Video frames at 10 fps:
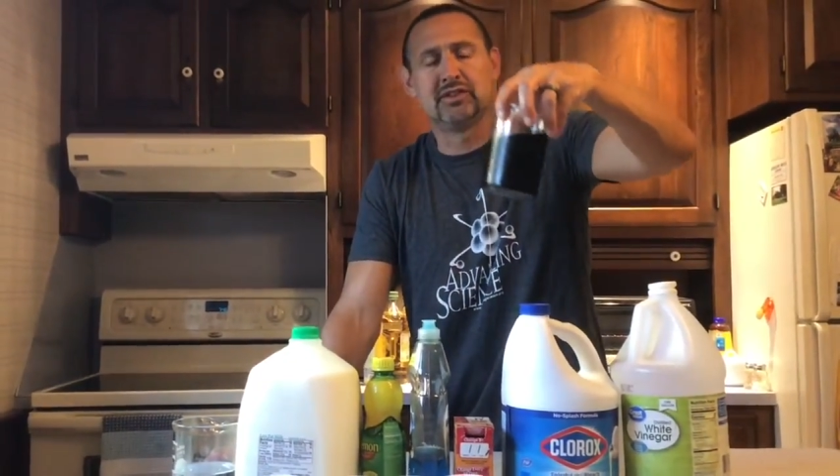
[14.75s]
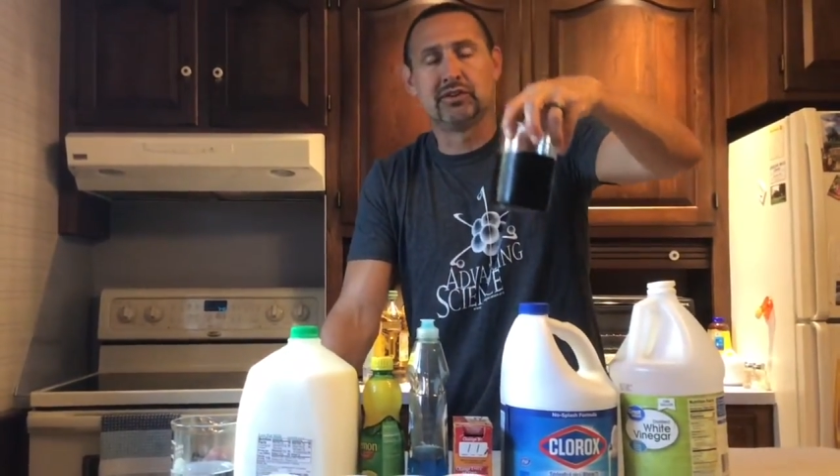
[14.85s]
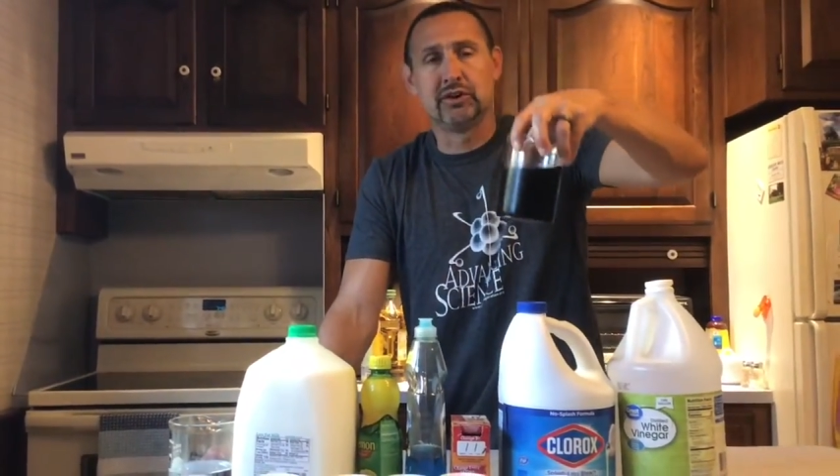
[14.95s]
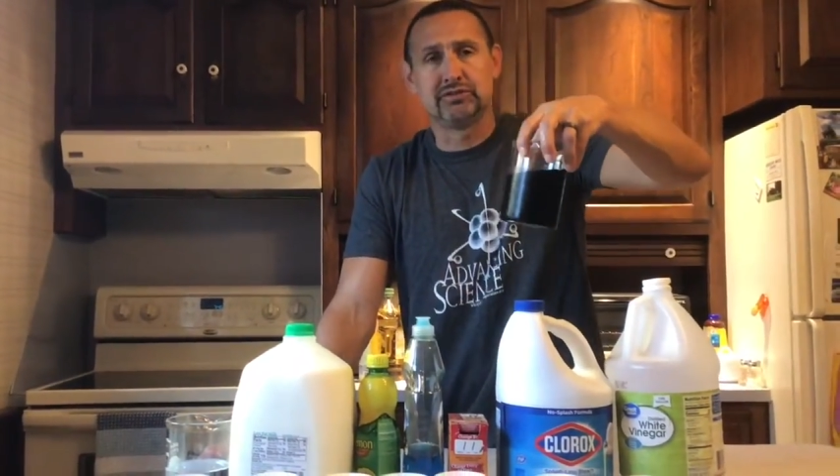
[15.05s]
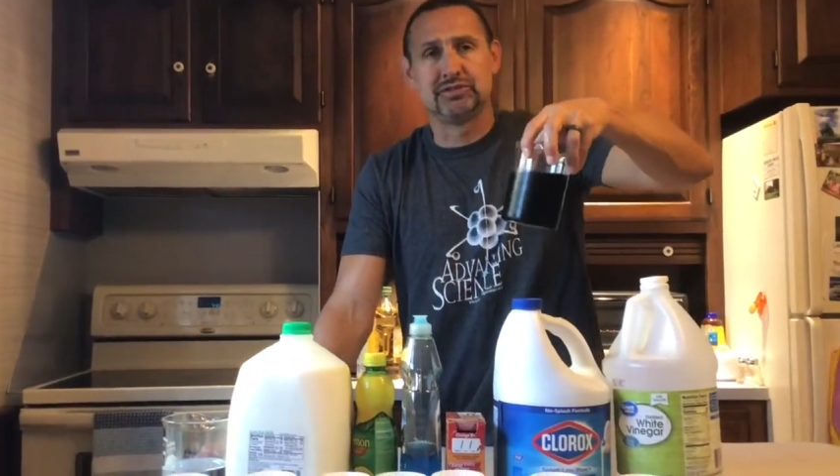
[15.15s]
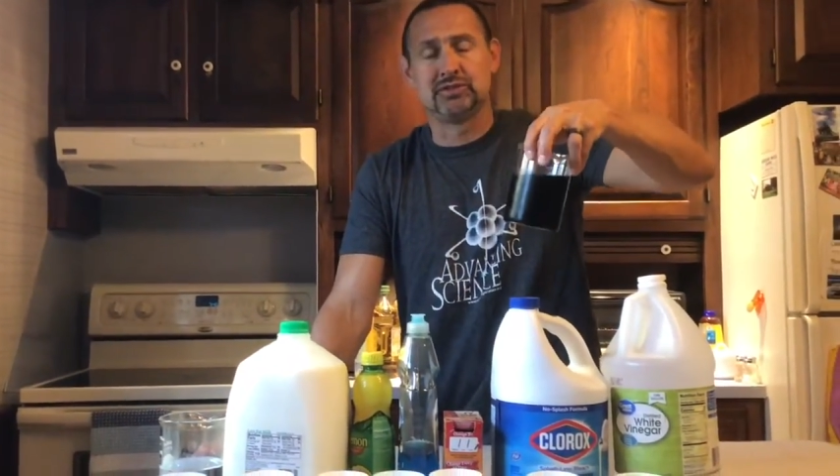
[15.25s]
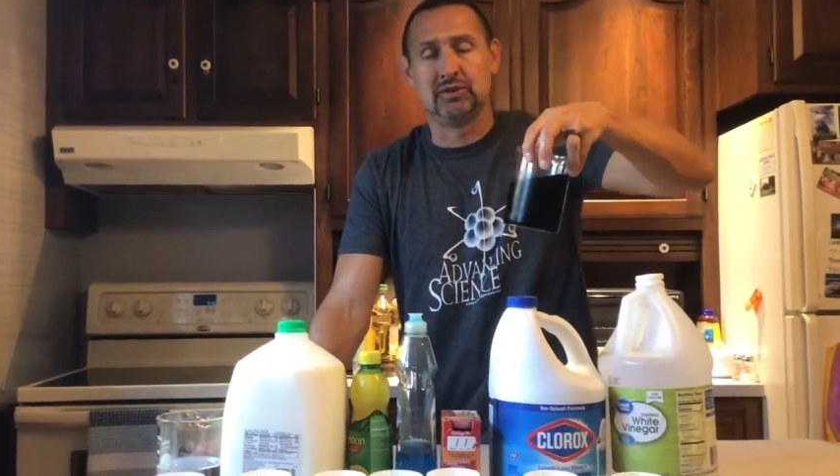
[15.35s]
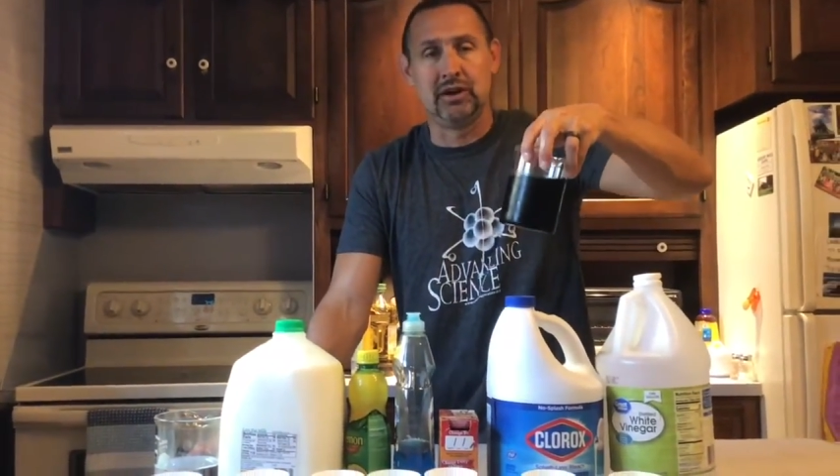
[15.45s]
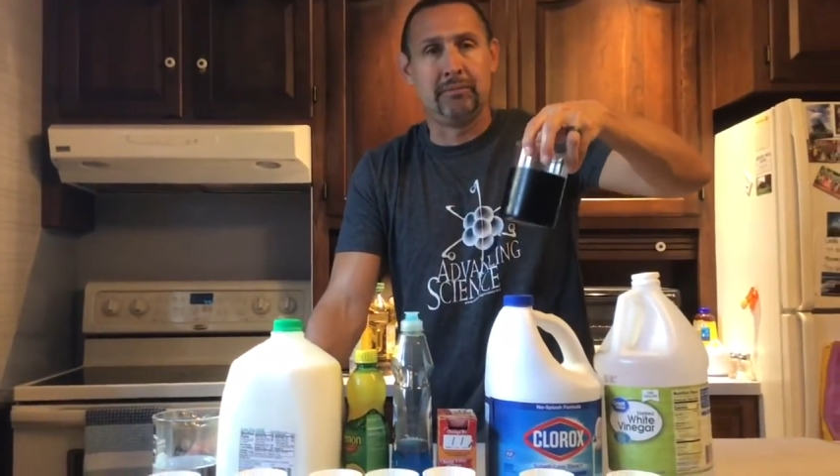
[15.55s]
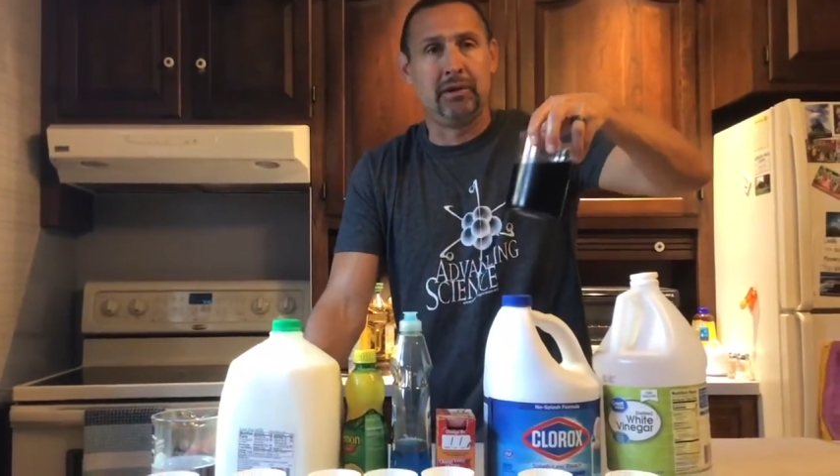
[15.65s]
grocery
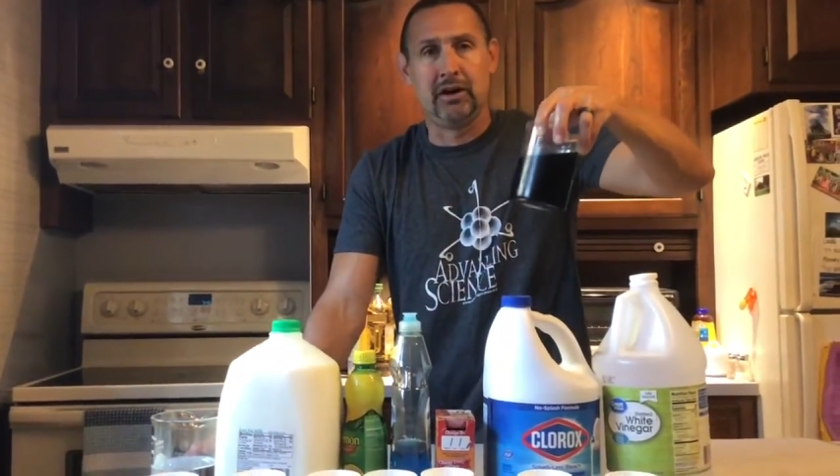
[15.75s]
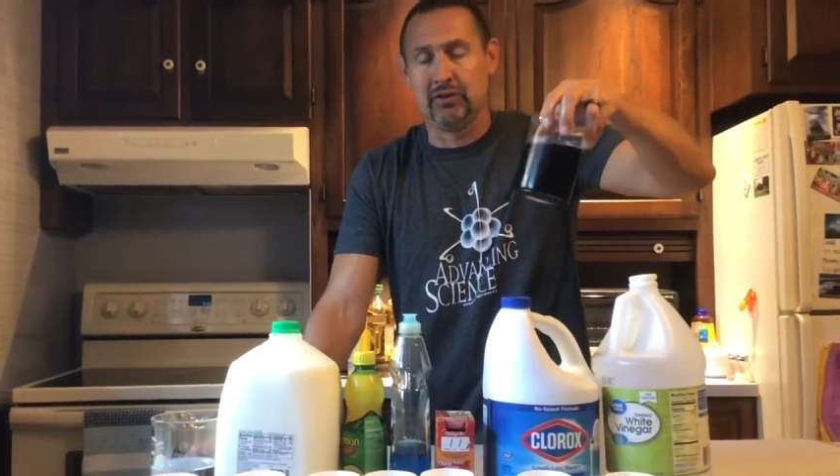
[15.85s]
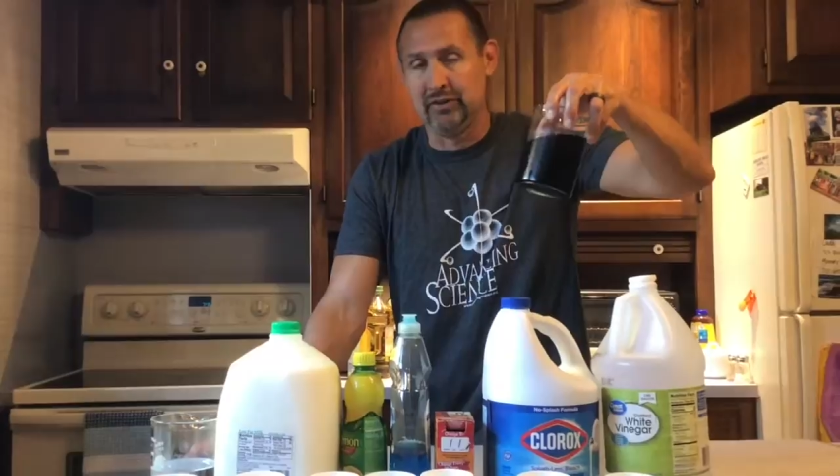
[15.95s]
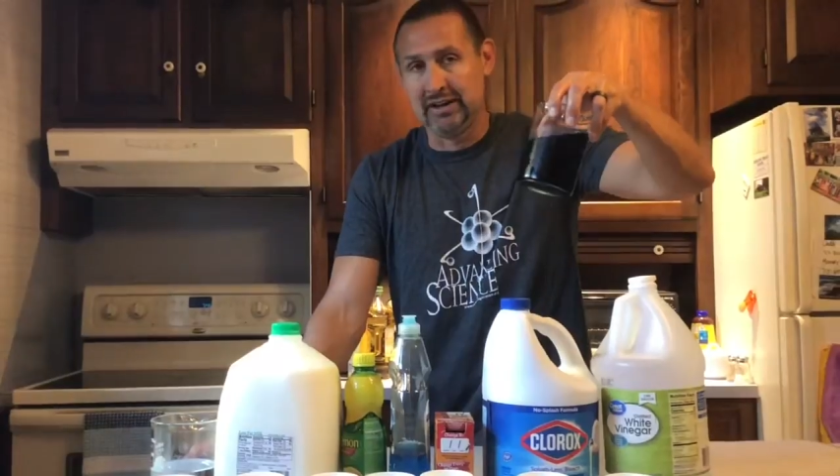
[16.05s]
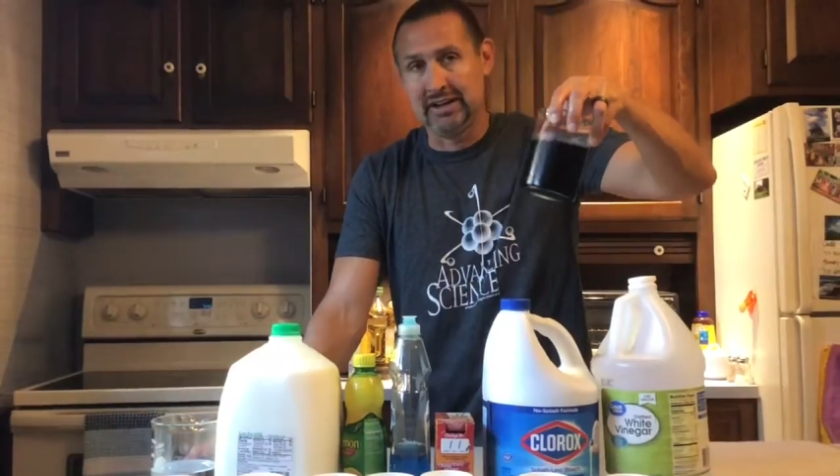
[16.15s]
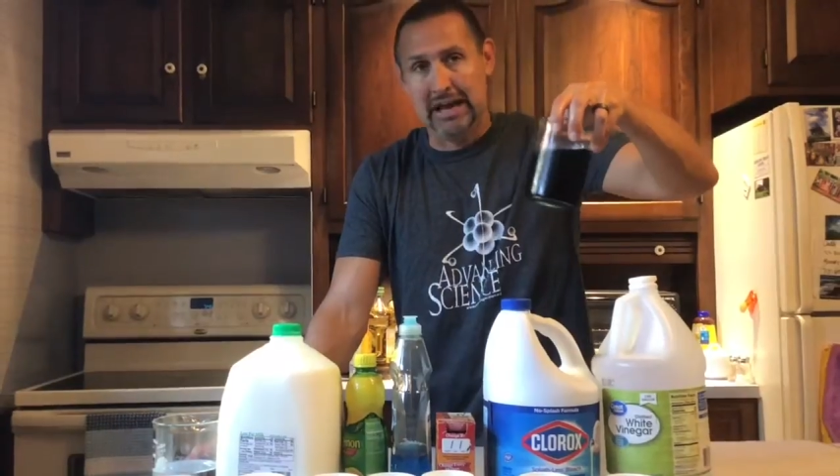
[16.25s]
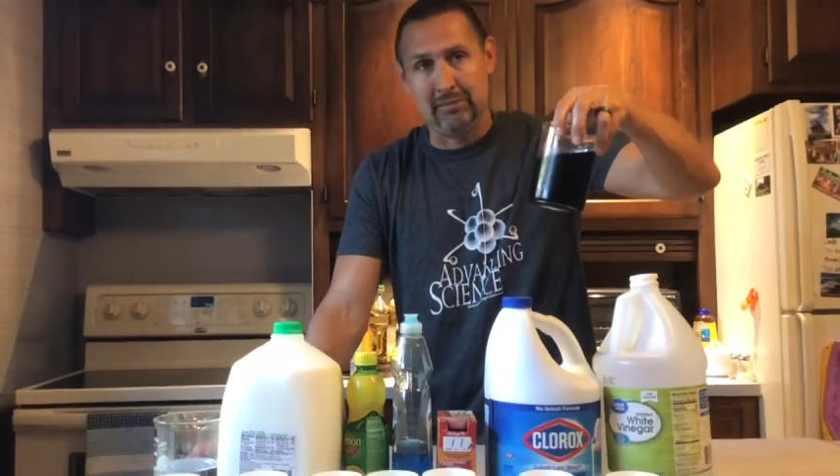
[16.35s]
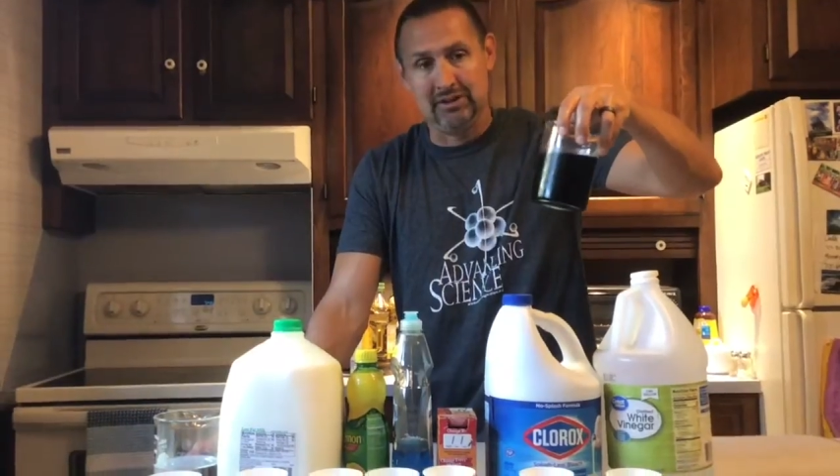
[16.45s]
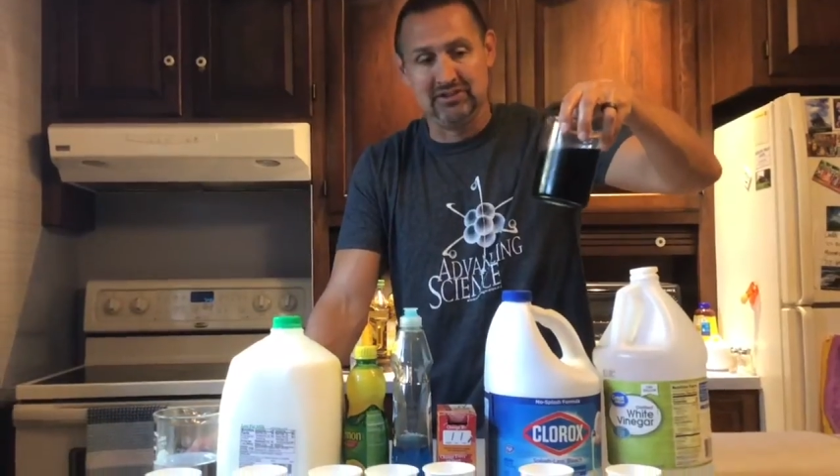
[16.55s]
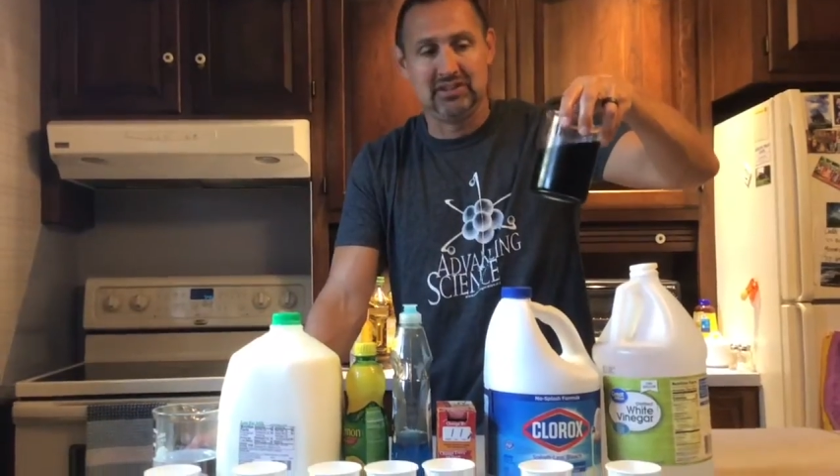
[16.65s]
store, I bought a red
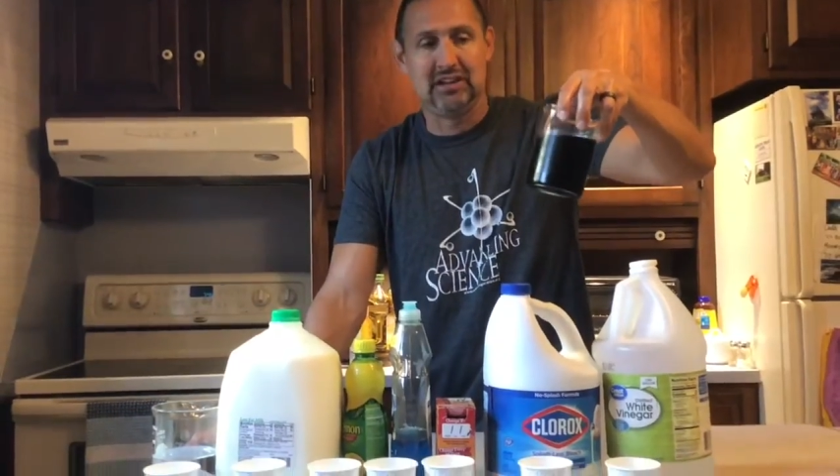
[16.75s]
cabbage.